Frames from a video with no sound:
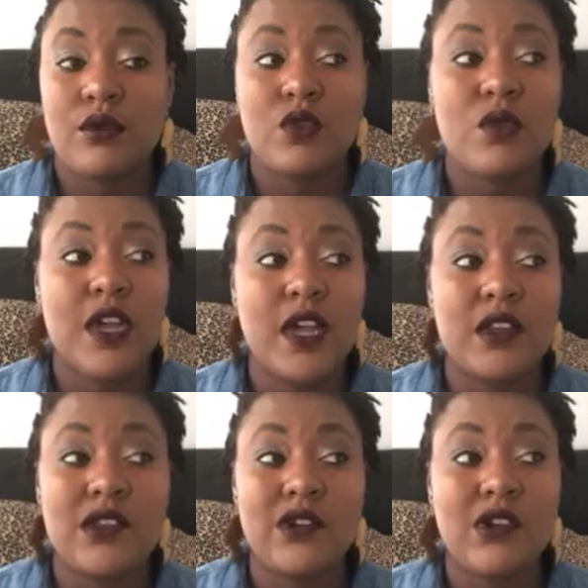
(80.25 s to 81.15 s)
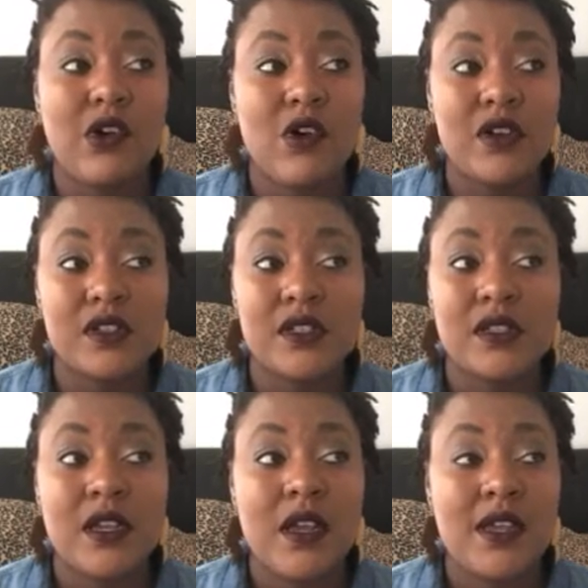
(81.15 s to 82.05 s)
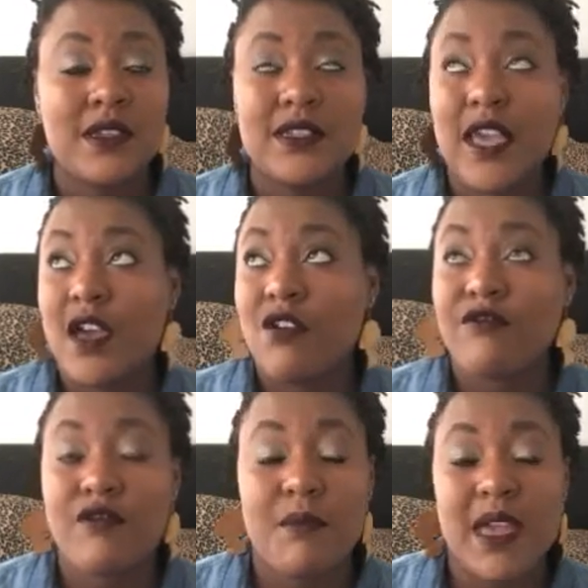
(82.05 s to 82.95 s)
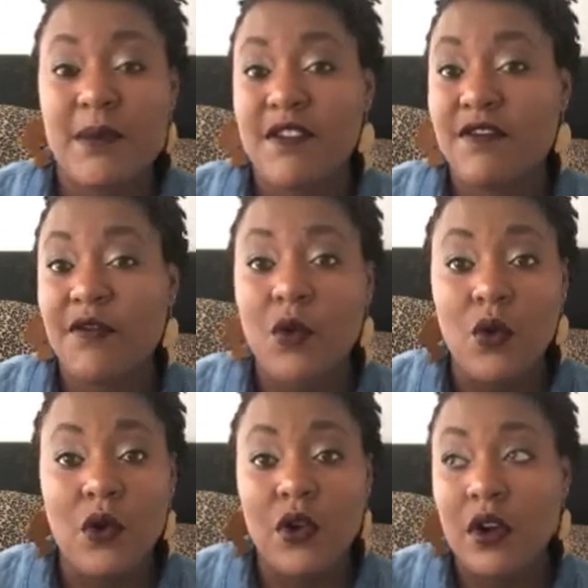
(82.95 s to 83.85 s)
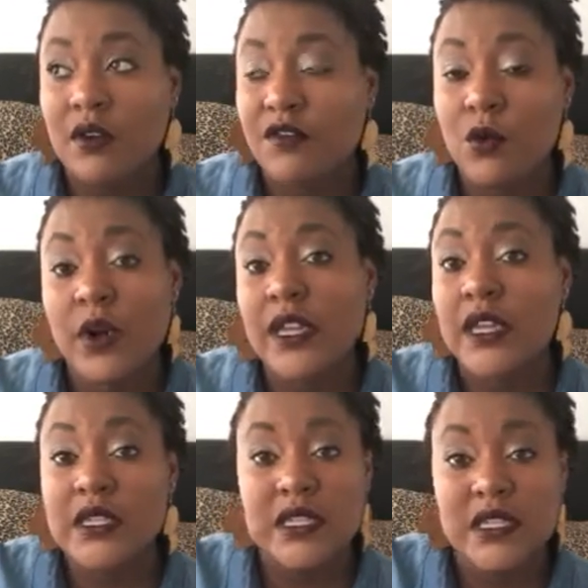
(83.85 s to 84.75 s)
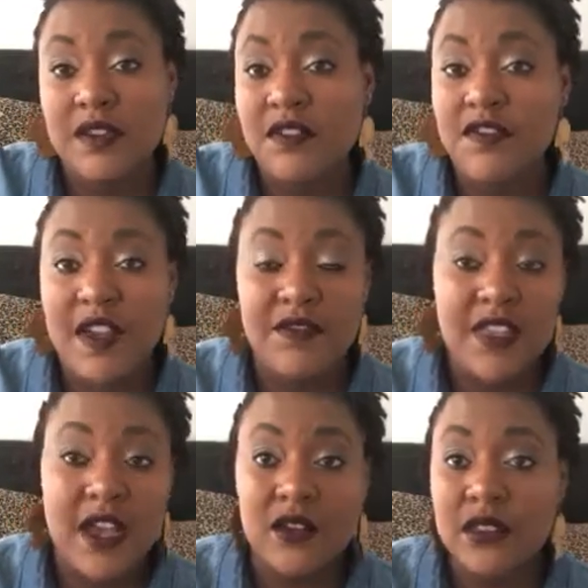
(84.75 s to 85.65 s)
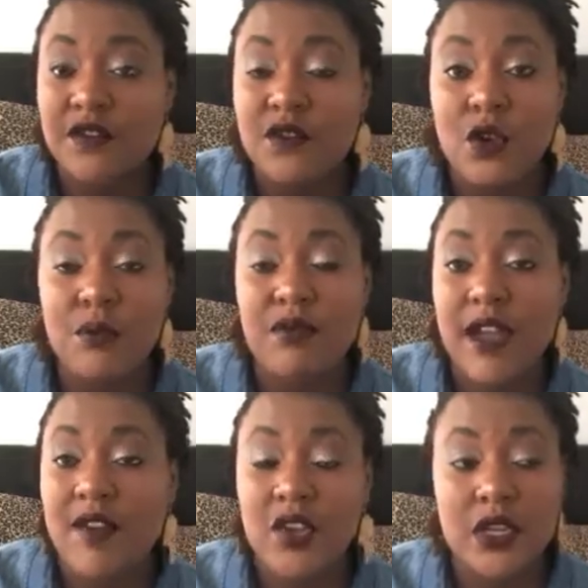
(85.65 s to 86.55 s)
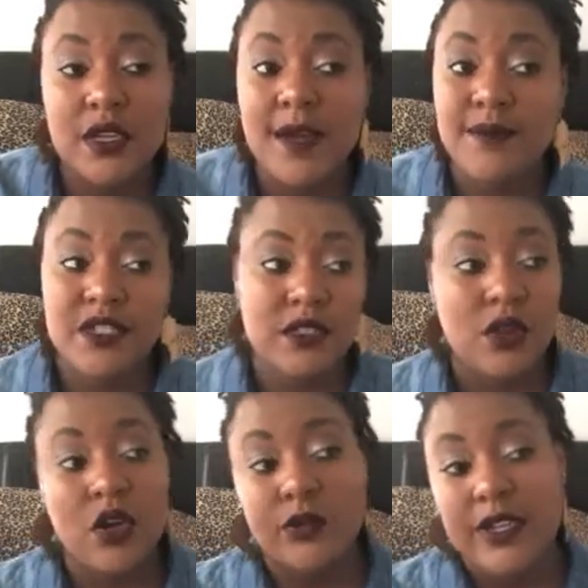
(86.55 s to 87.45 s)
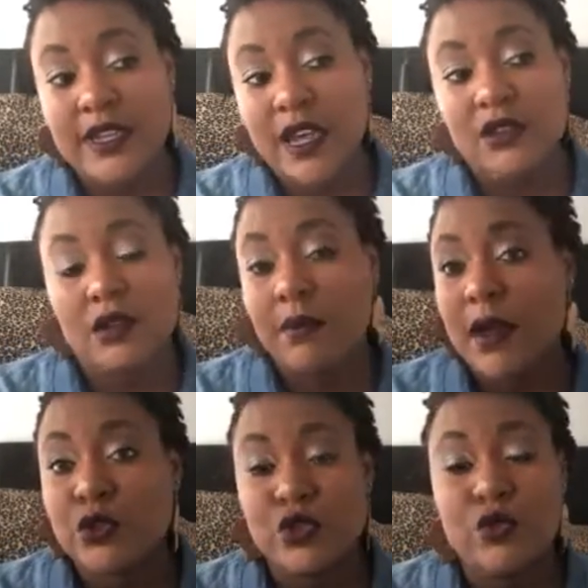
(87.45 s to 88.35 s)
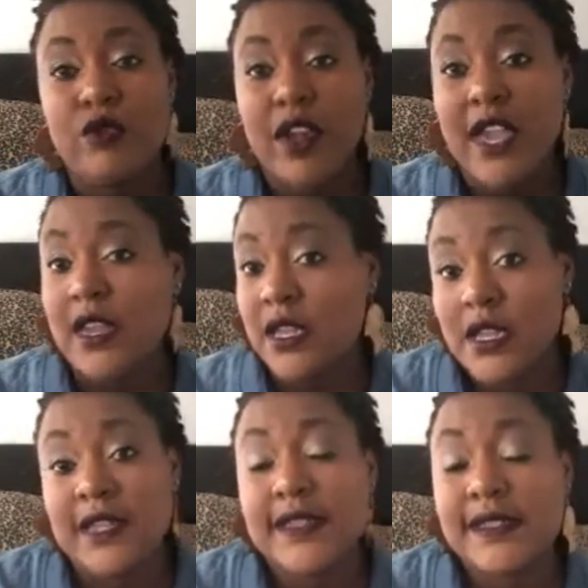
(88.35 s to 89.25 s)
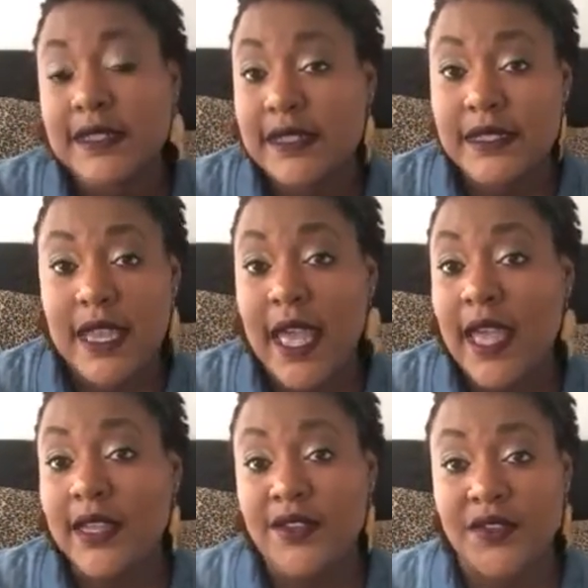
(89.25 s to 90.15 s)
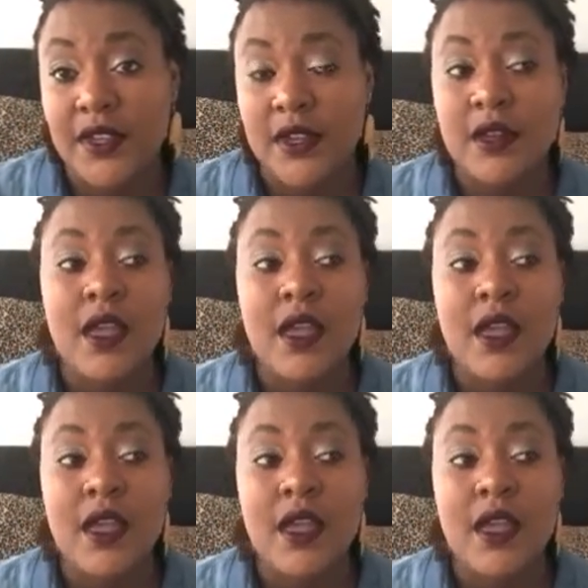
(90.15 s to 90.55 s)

You cutting your cost down from maybe $40,000 to $75,000 for a private adoption, all the way down to about $2,000, at least in the state I live in.